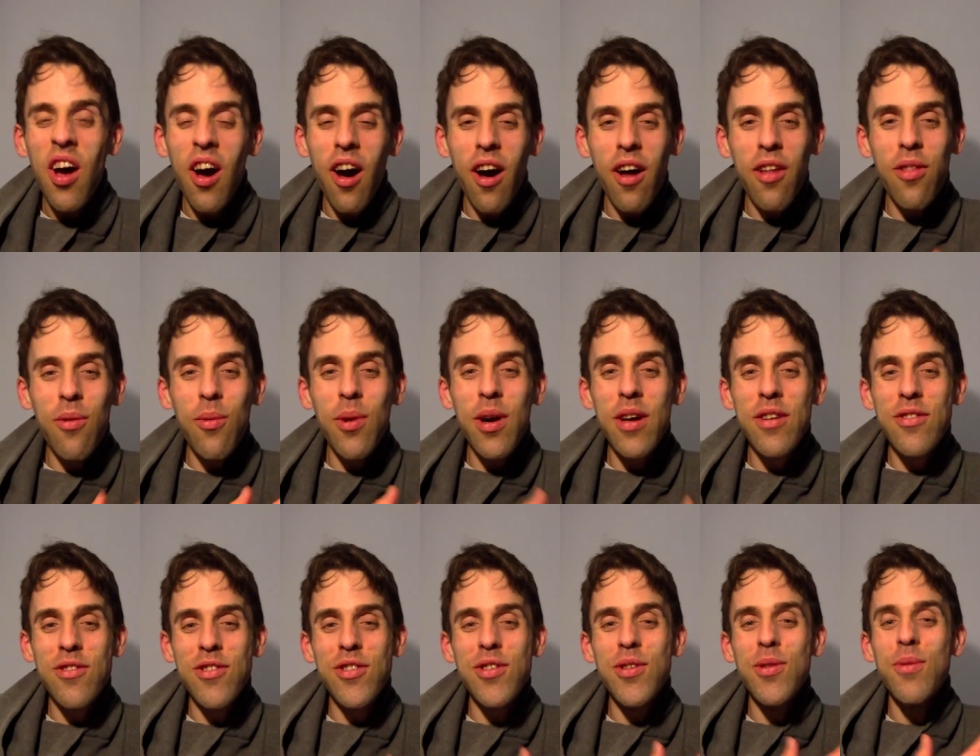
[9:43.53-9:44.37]

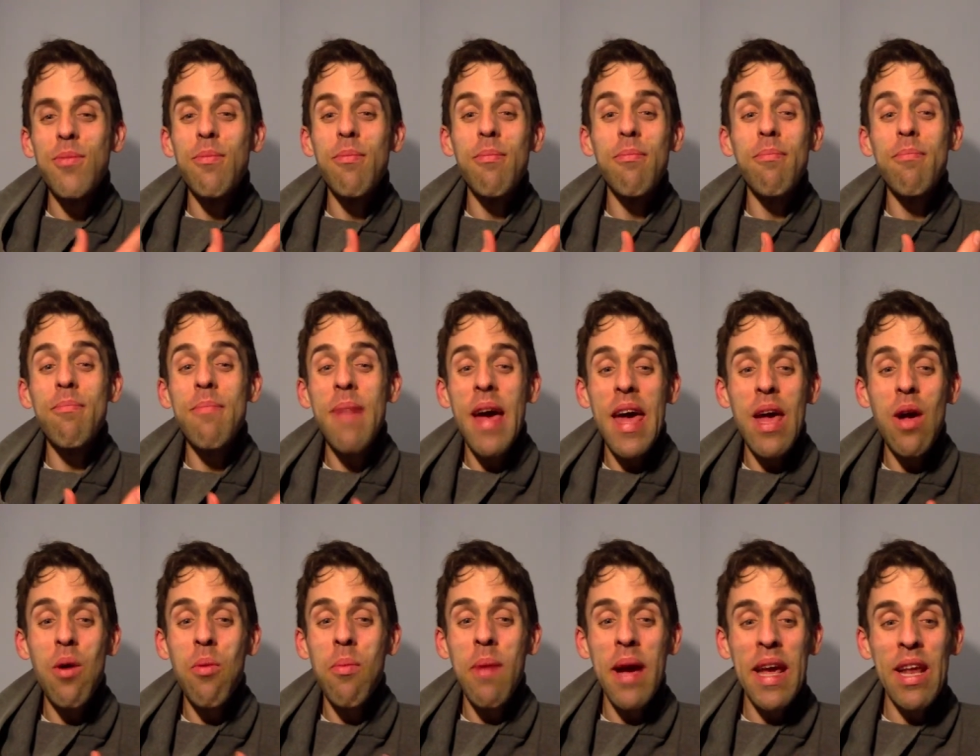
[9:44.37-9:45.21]
otherwise you may
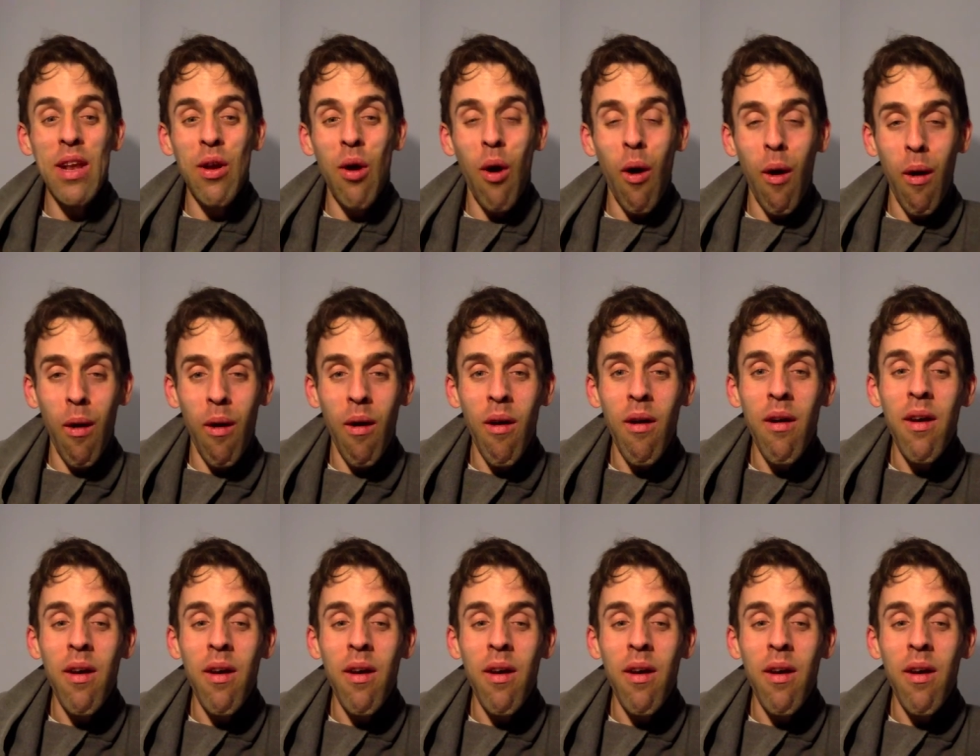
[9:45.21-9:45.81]
or may not